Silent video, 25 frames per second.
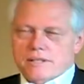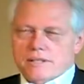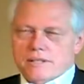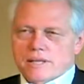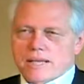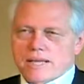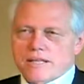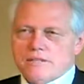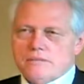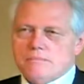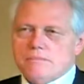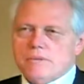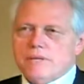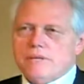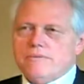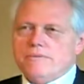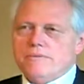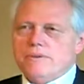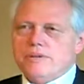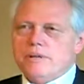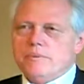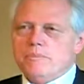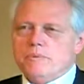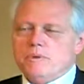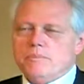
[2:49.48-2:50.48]
last
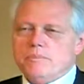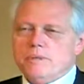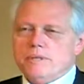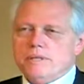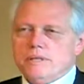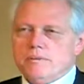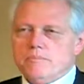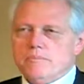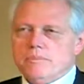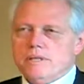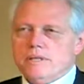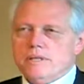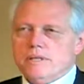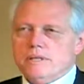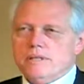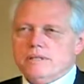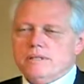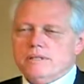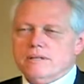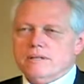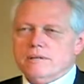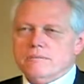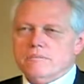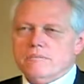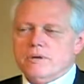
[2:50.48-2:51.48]
mainframe would be unplugged
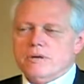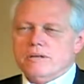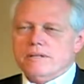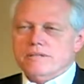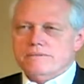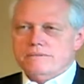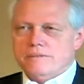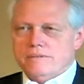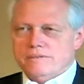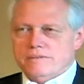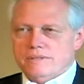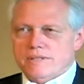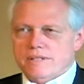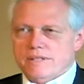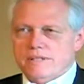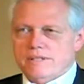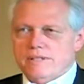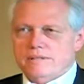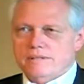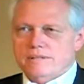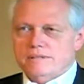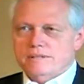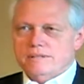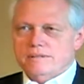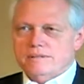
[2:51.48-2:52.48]
on March 15th,
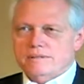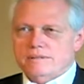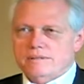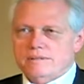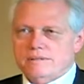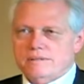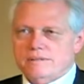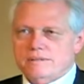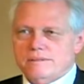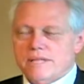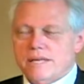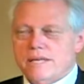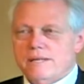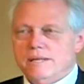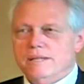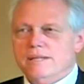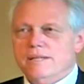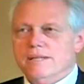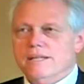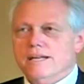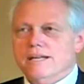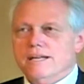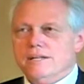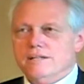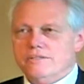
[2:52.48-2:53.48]

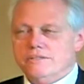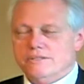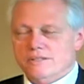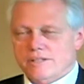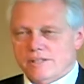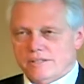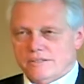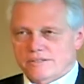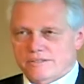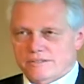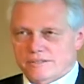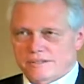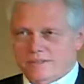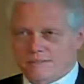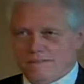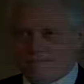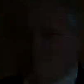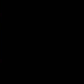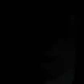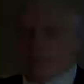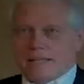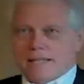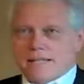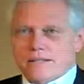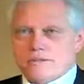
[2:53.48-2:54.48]
1996.
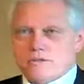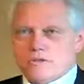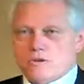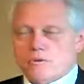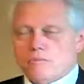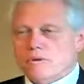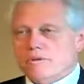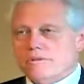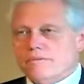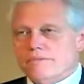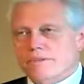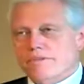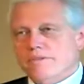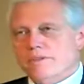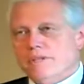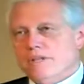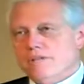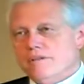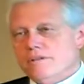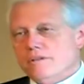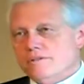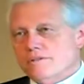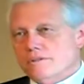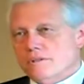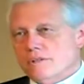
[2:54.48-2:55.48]
That's almost 15
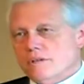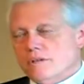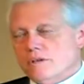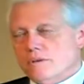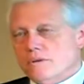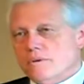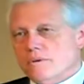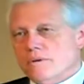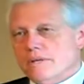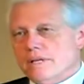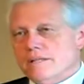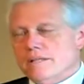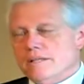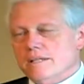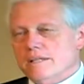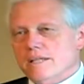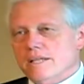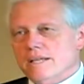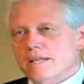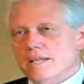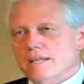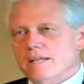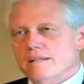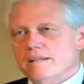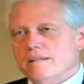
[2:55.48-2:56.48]
years ago, and
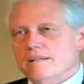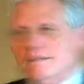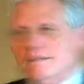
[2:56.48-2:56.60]
today